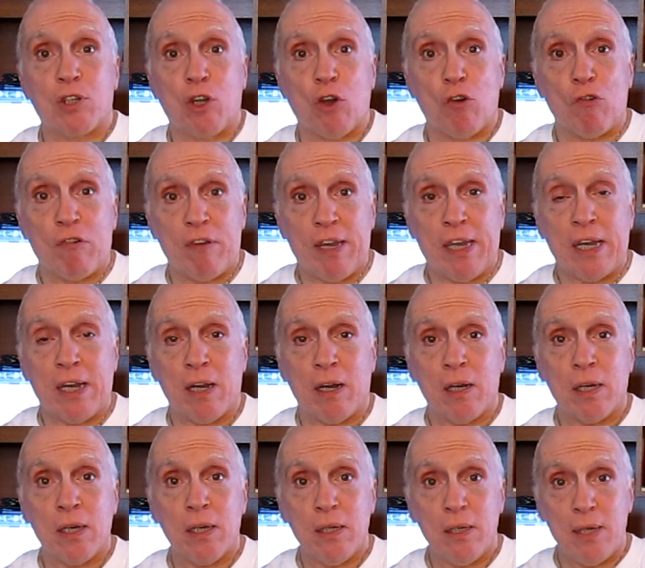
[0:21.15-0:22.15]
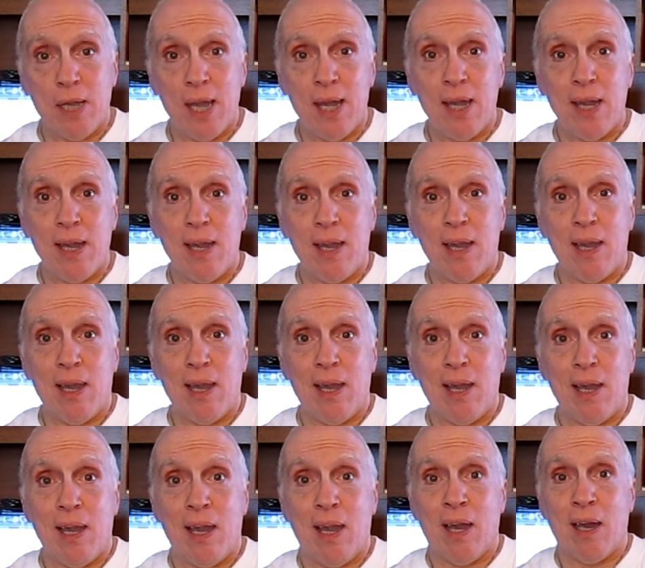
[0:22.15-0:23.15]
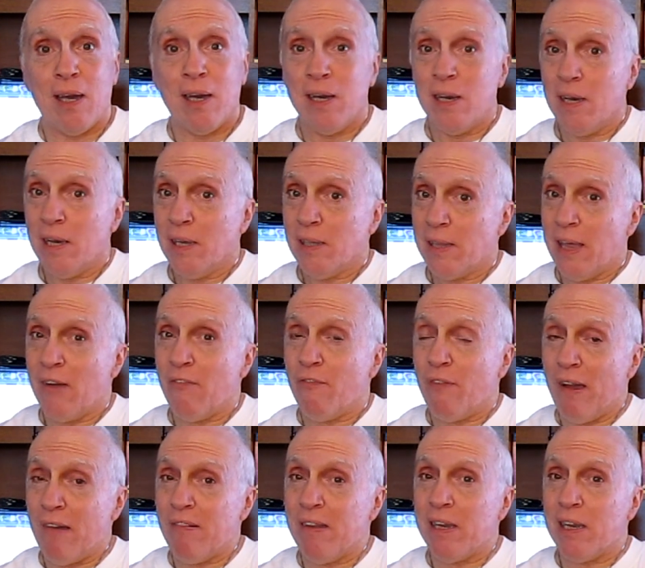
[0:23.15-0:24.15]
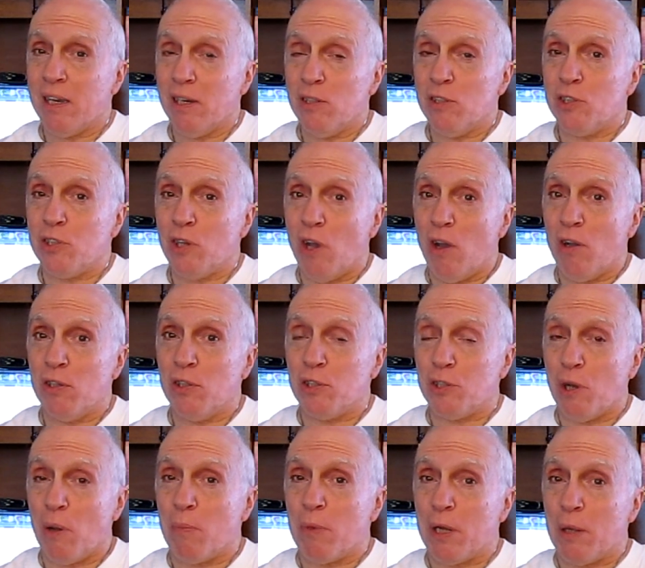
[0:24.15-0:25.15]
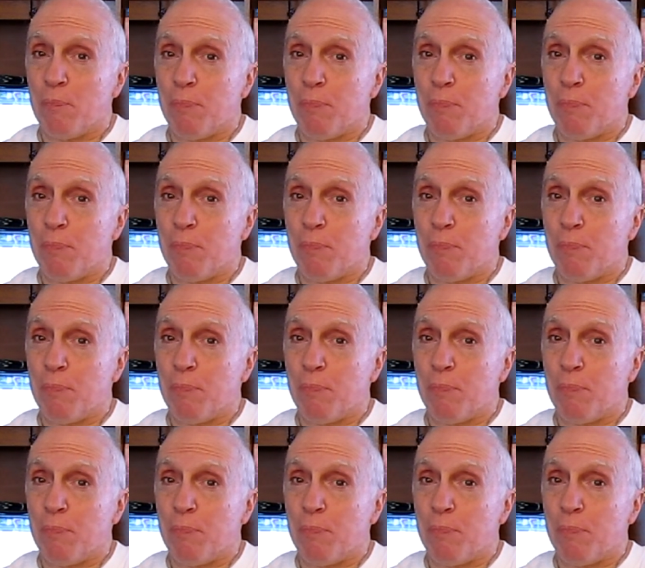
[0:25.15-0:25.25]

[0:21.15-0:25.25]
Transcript: Korea. Yay! They're very concerned, some of the